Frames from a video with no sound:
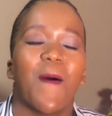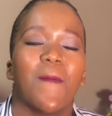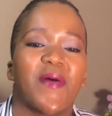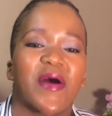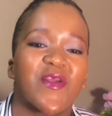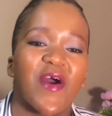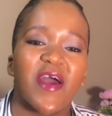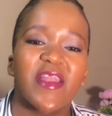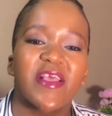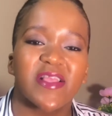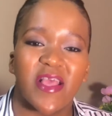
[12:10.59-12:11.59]
But God
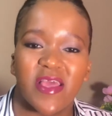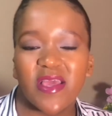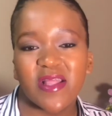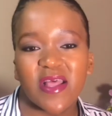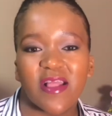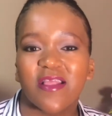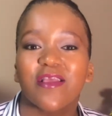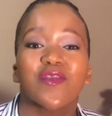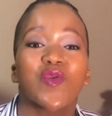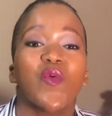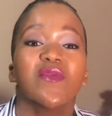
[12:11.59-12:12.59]
is saying that
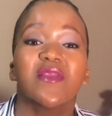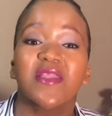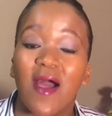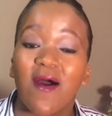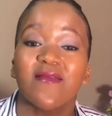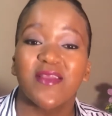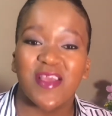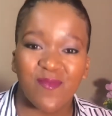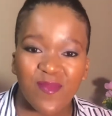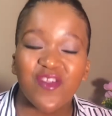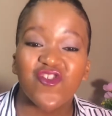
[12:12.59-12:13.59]
don't doubt
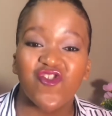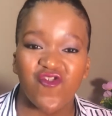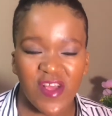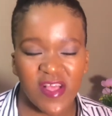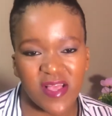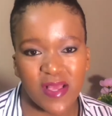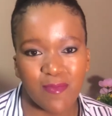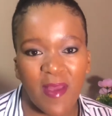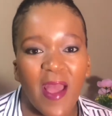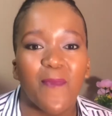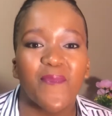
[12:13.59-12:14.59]
him, trust him,
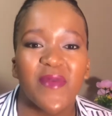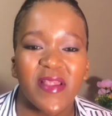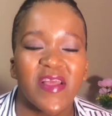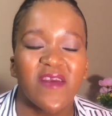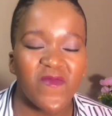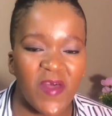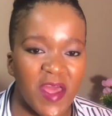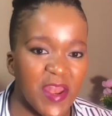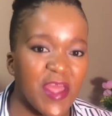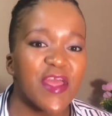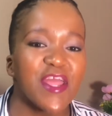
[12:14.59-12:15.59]
and believe that
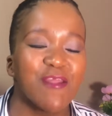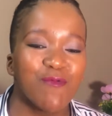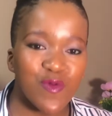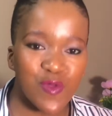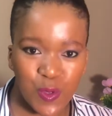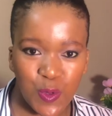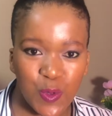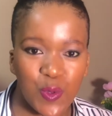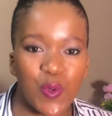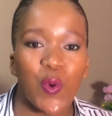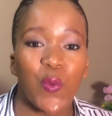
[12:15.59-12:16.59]
he will
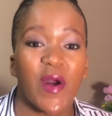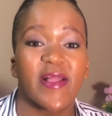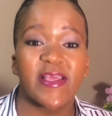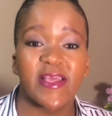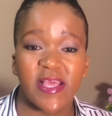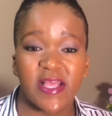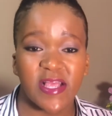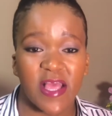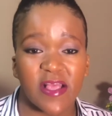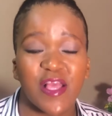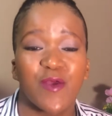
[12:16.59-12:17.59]
do what he
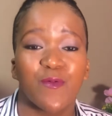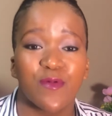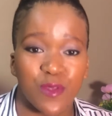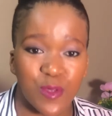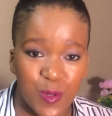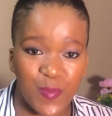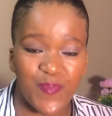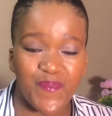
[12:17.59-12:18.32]
says he will do.